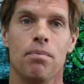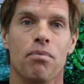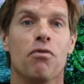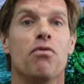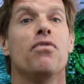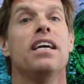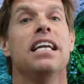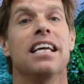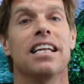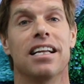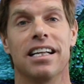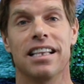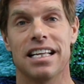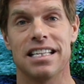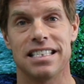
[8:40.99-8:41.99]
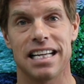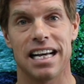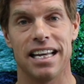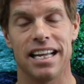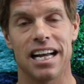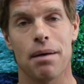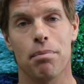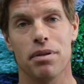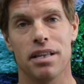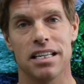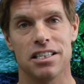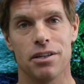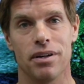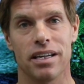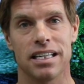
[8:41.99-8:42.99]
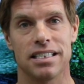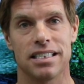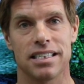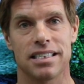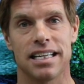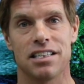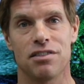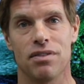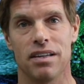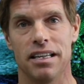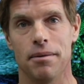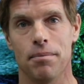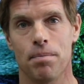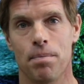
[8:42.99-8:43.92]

feeling like they're standing up and they're doing it successfully.